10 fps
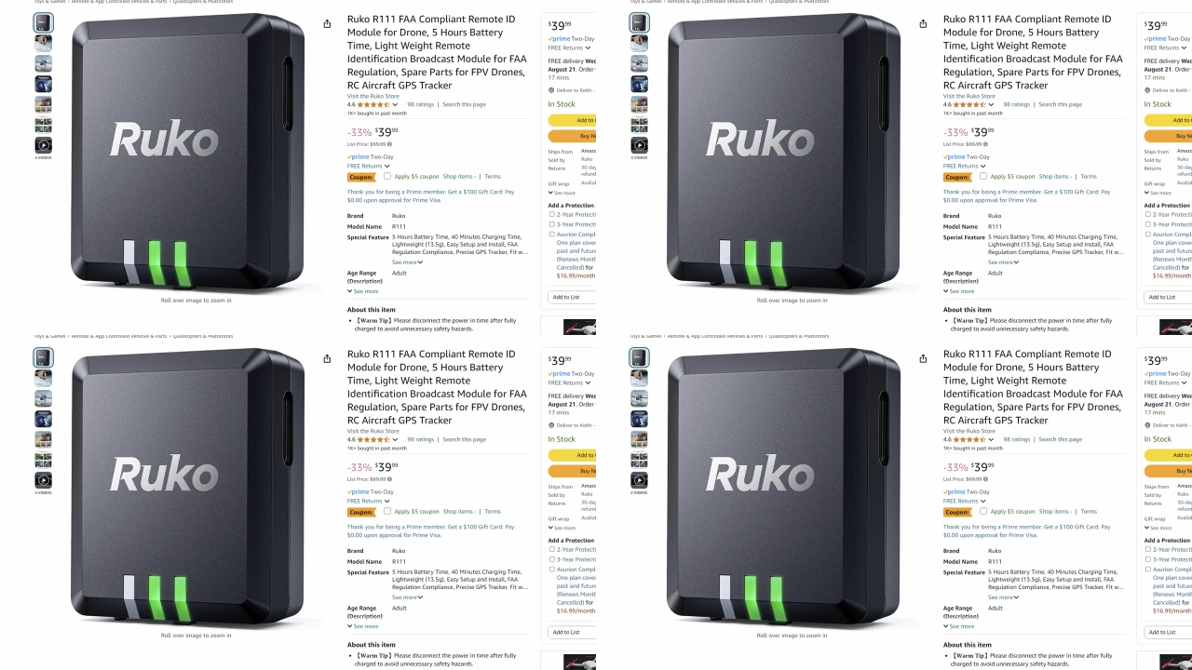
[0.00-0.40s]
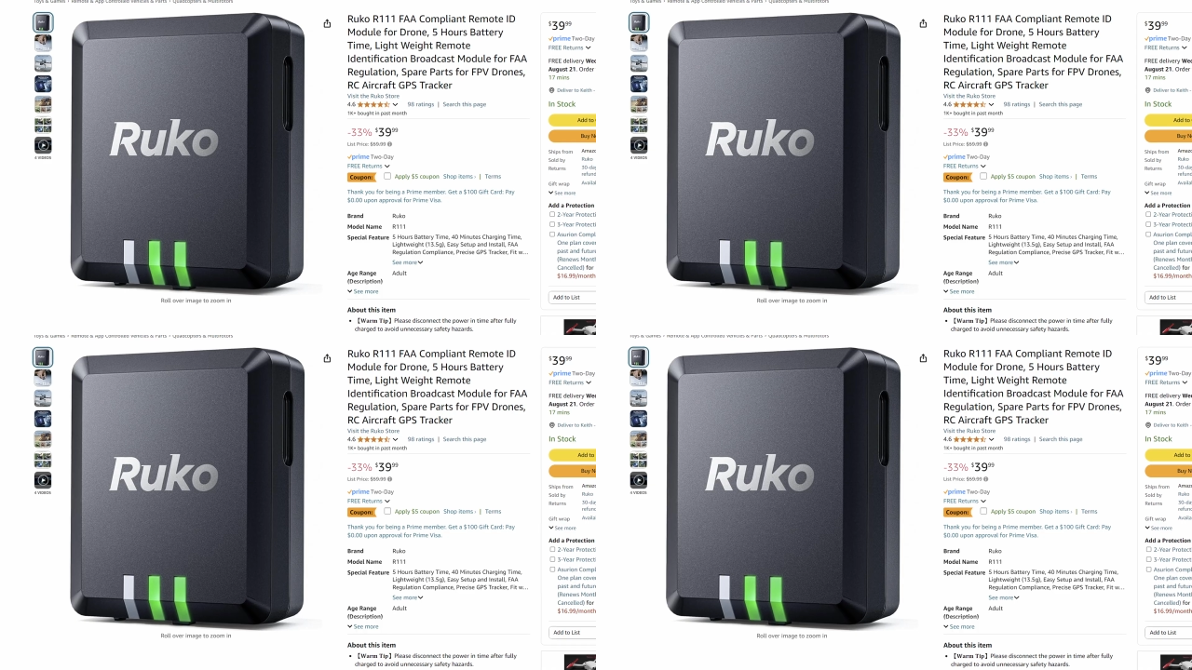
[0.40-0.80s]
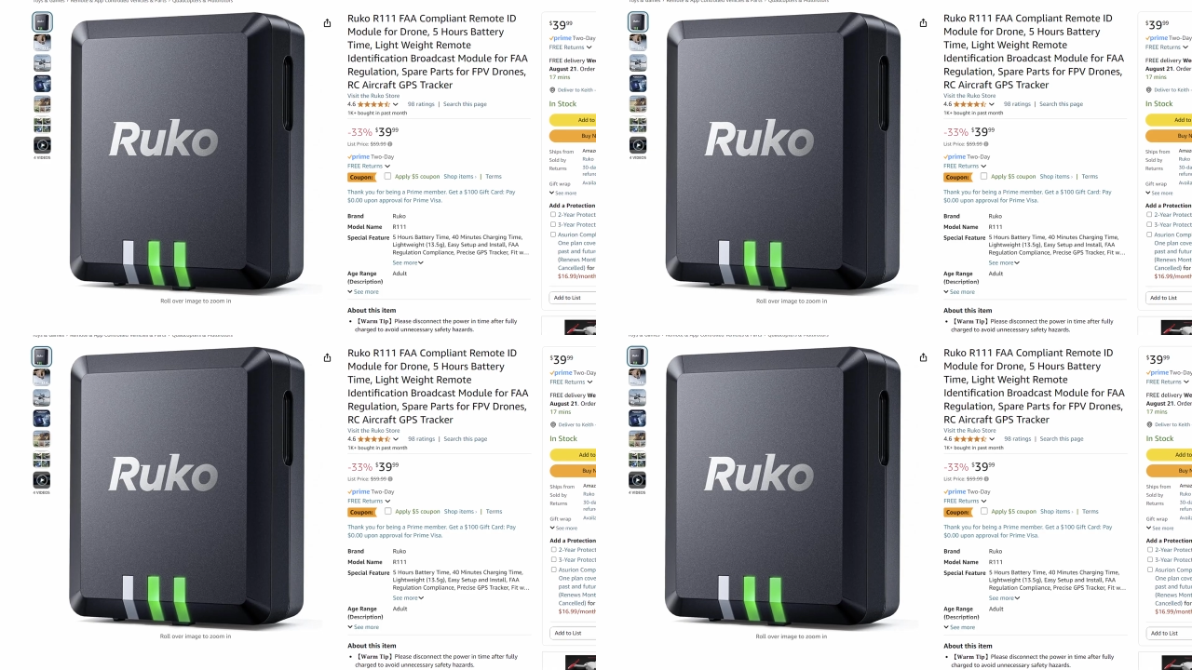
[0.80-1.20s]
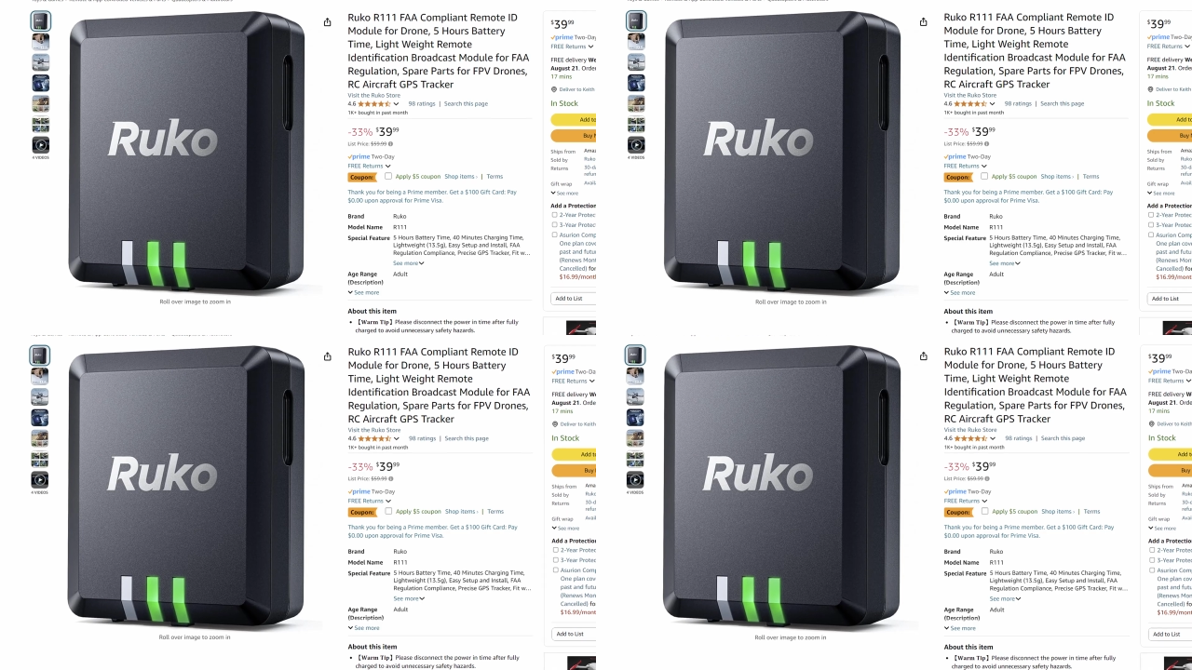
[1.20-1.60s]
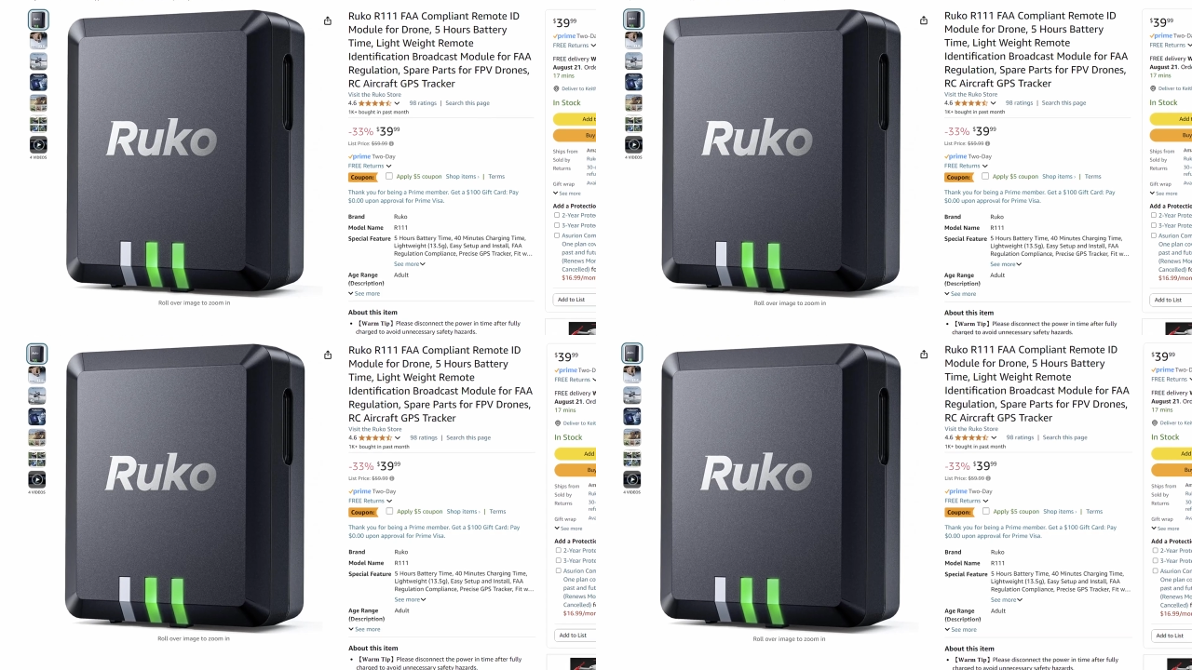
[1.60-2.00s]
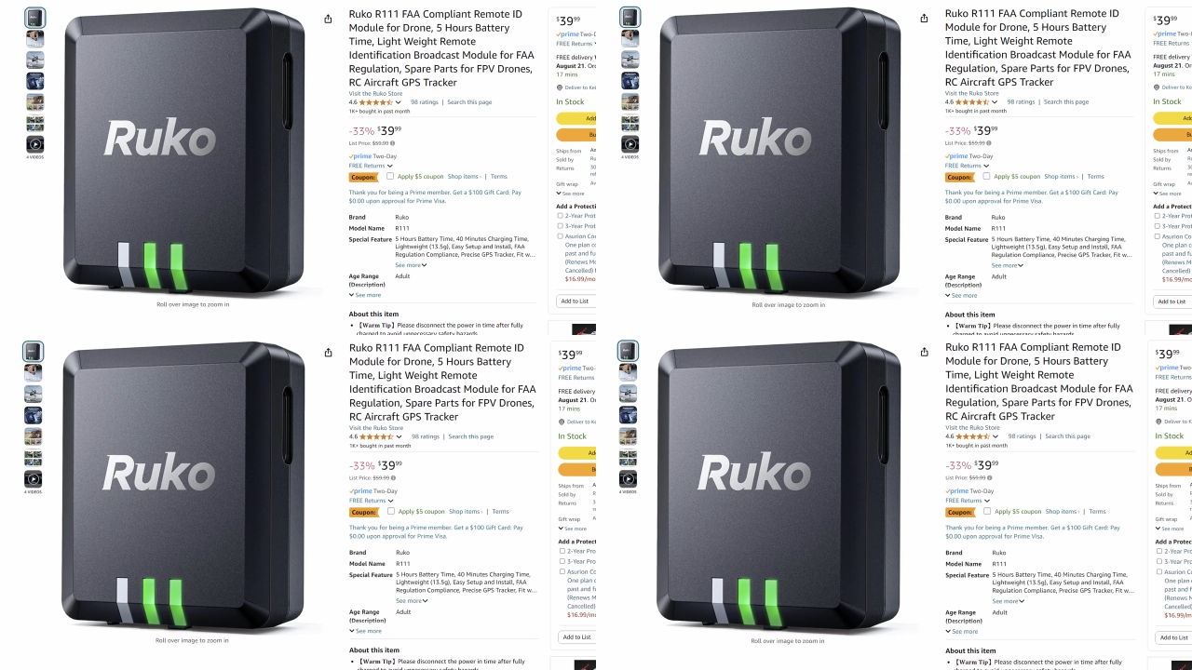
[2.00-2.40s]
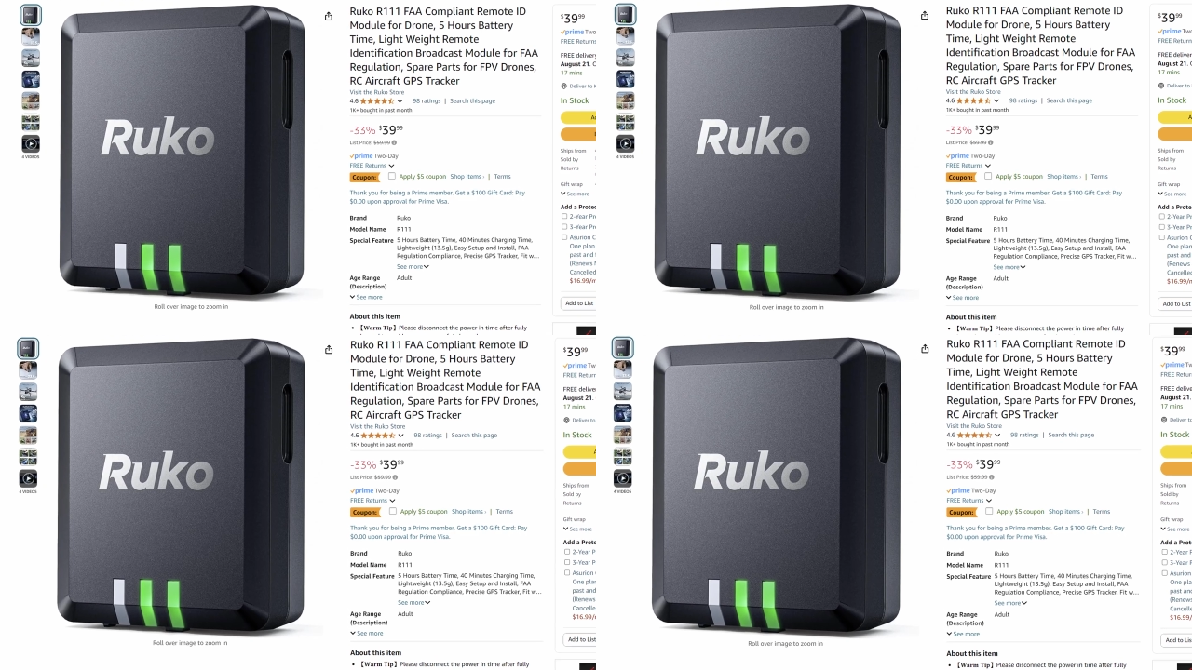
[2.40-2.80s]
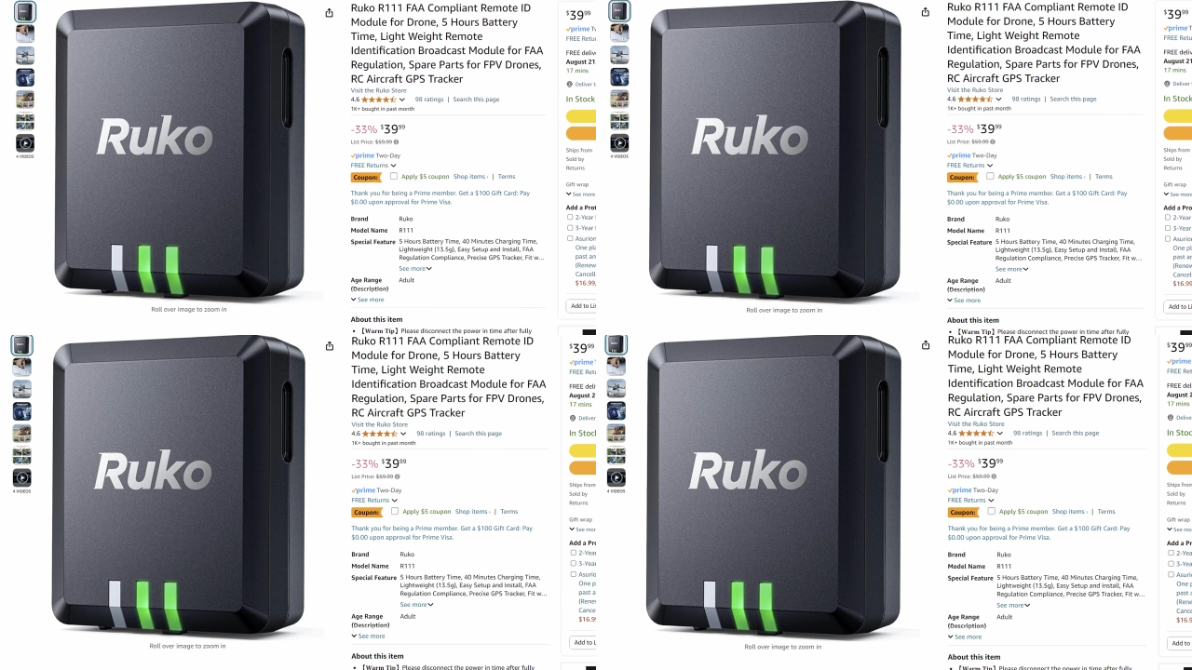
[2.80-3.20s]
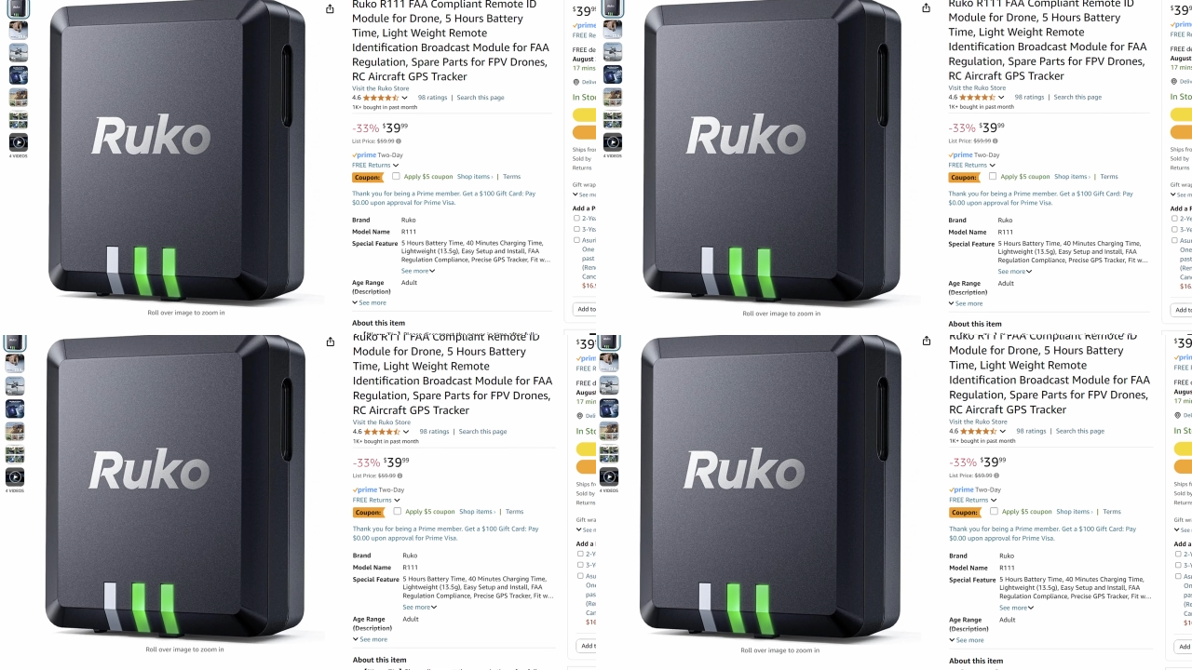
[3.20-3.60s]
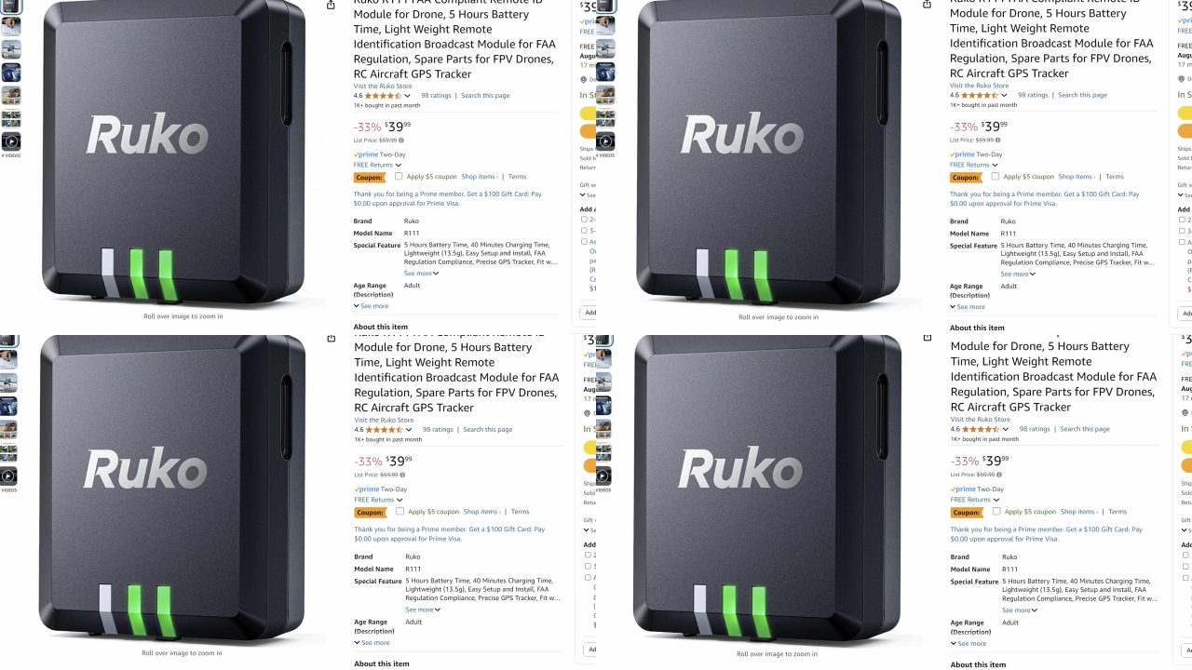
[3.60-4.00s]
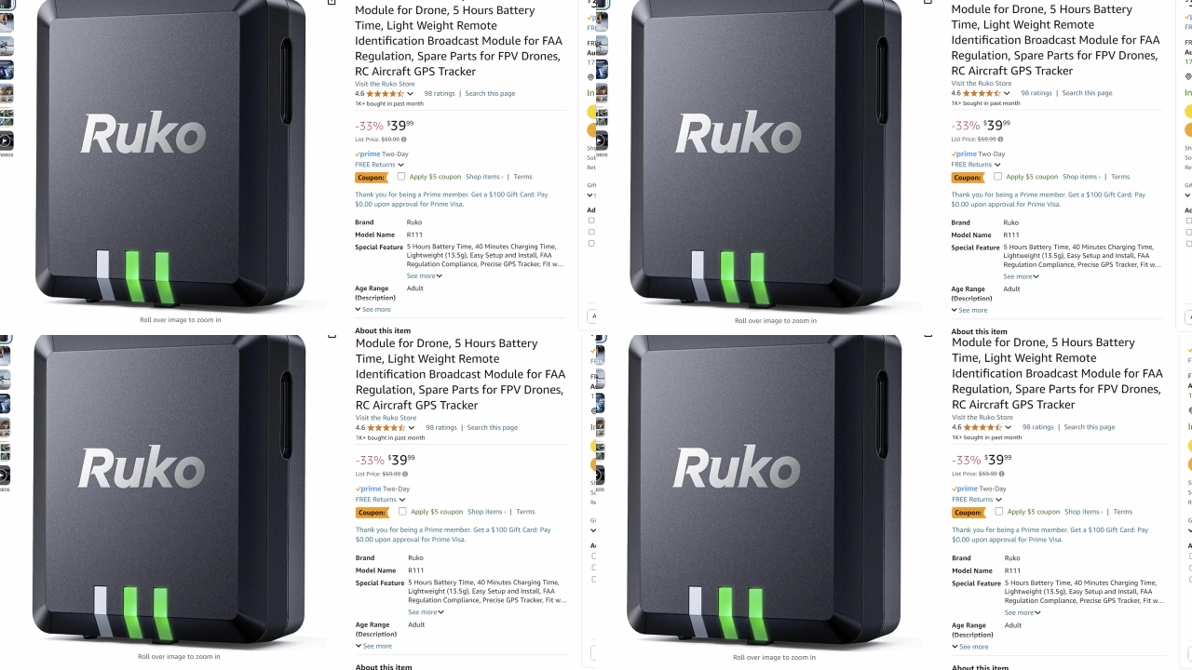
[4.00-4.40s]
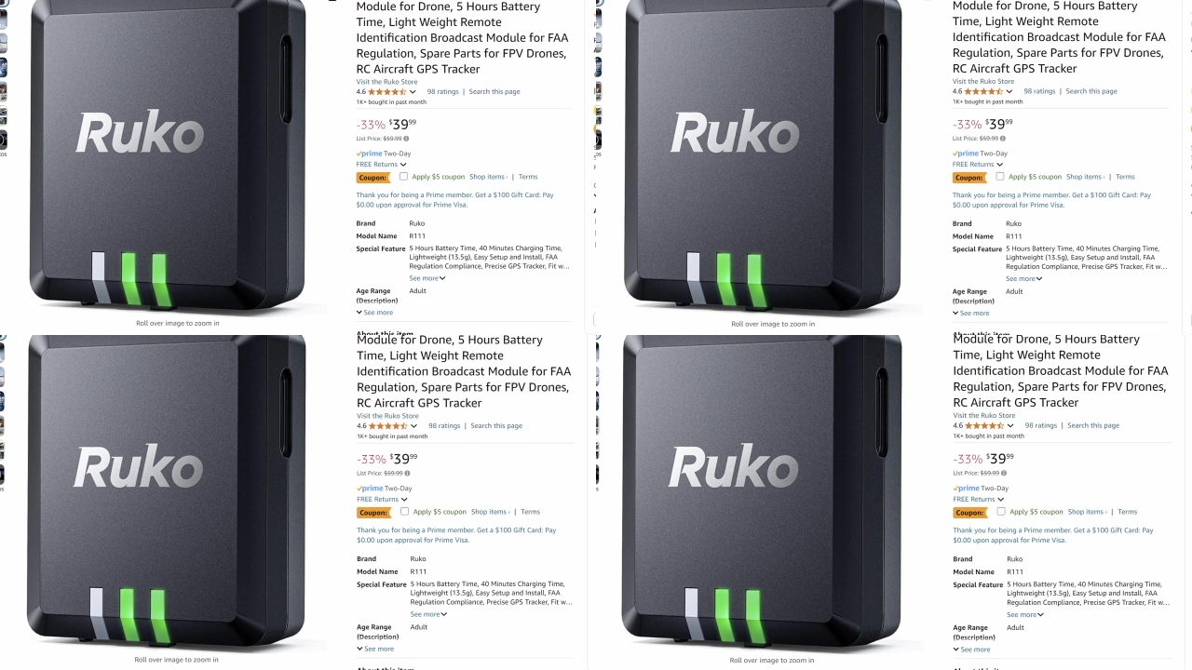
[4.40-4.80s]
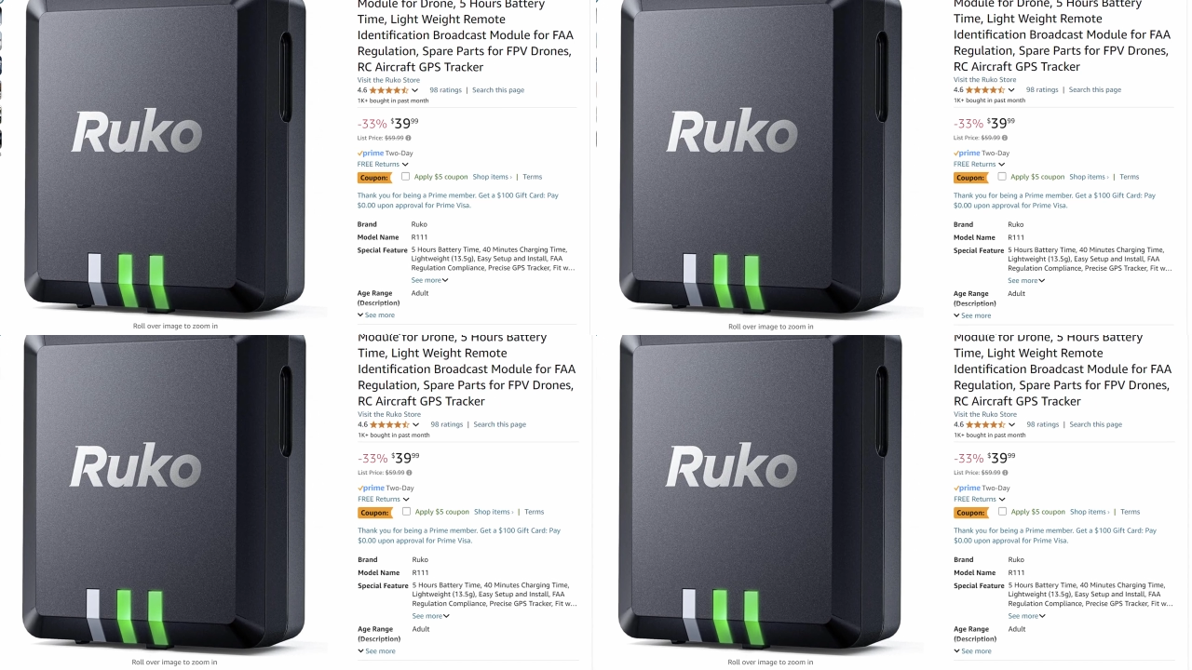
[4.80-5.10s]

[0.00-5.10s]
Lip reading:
(no speaker visible)